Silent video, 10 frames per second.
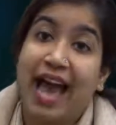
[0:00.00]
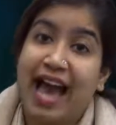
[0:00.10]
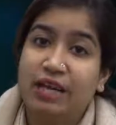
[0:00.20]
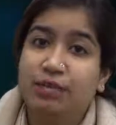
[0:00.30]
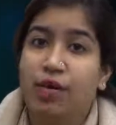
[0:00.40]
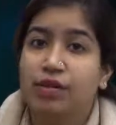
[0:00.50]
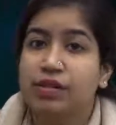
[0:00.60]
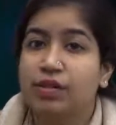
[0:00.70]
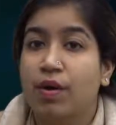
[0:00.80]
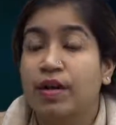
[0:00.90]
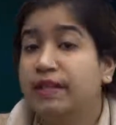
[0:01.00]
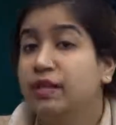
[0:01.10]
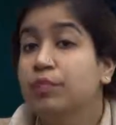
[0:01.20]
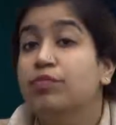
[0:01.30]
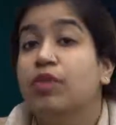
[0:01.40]
and morals or
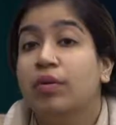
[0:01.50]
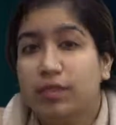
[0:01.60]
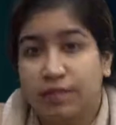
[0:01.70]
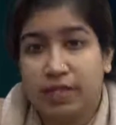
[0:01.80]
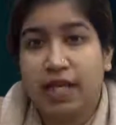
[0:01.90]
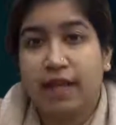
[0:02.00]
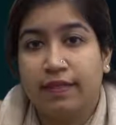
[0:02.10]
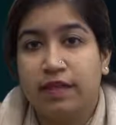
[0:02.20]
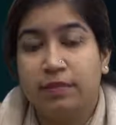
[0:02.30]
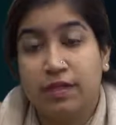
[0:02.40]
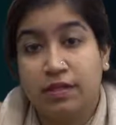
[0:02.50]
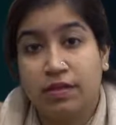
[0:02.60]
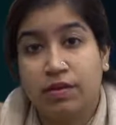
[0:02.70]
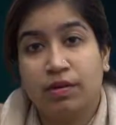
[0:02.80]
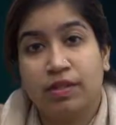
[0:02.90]
ethical problems that a
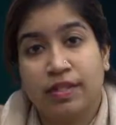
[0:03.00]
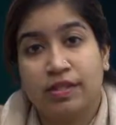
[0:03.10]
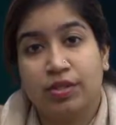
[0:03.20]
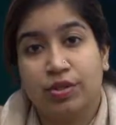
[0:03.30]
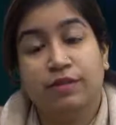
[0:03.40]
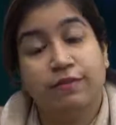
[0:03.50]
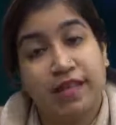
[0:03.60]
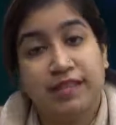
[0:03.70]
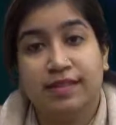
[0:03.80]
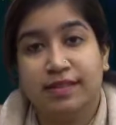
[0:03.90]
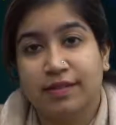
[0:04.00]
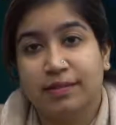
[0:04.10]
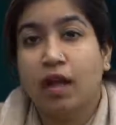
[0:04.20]
business organization faces.